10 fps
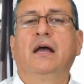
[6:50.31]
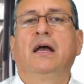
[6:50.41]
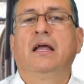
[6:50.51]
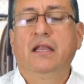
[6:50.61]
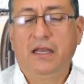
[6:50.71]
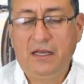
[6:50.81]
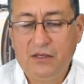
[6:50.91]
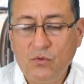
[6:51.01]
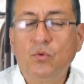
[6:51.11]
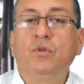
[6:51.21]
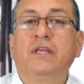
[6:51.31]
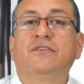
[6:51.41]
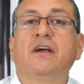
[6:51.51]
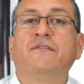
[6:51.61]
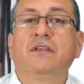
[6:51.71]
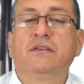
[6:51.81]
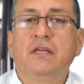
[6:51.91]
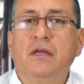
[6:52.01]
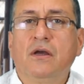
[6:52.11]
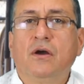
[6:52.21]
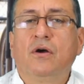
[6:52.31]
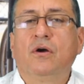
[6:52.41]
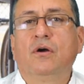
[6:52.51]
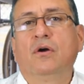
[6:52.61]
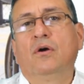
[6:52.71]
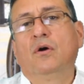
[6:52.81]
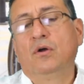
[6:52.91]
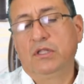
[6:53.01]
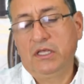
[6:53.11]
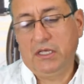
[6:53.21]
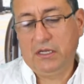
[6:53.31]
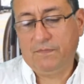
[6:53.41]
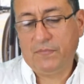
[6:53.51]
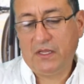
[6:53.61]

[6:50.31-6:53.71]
and do the service uh, on, the,